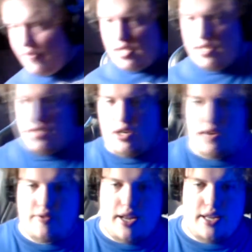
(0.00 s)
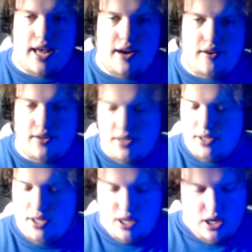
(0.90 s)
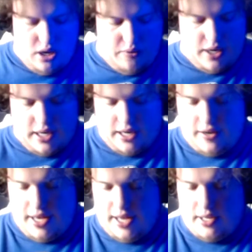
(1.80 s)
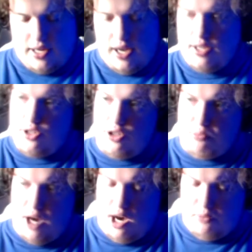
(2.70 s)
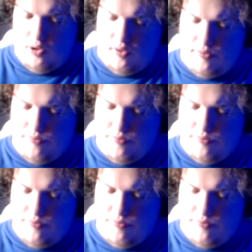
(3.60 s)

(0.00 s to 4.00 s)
it turned on right now. We're going to go ahead and undo the pommel.